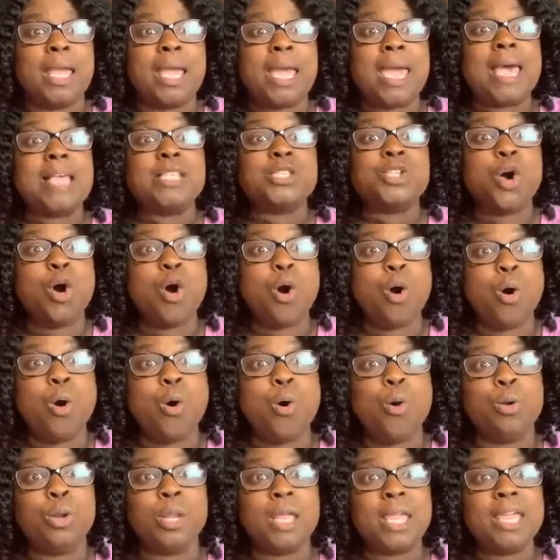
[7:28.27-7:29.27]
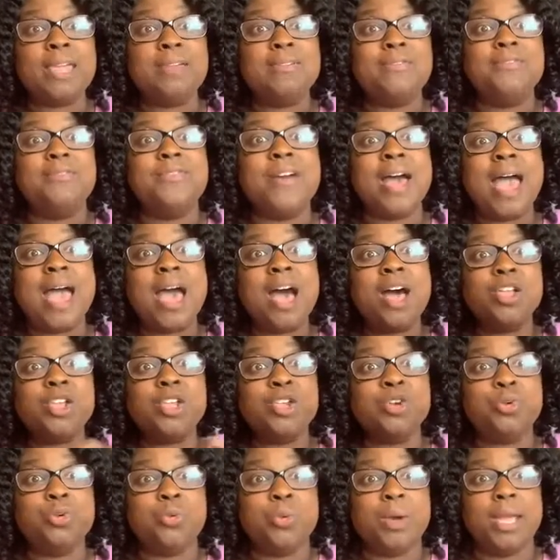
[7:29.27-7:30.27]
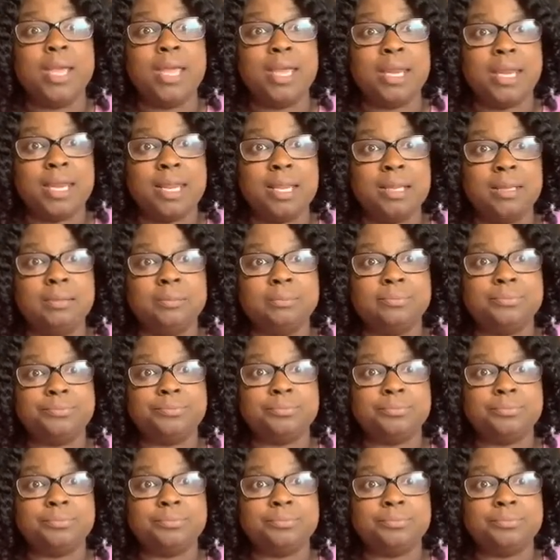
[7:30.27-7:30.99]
as a whole evaluating